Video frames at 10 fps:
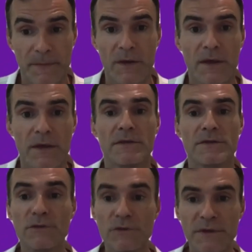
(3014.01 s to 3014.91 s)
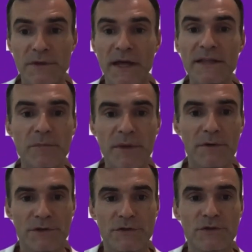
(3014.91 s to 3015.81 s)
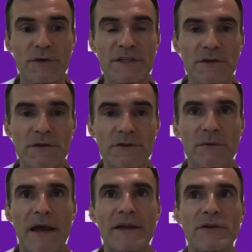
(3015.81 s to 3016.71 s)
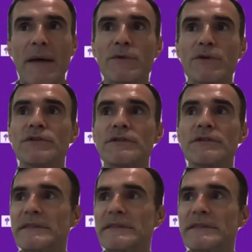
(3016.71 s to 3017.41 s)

Okay, so to me, that's the big question. So it's not so, I, I'm not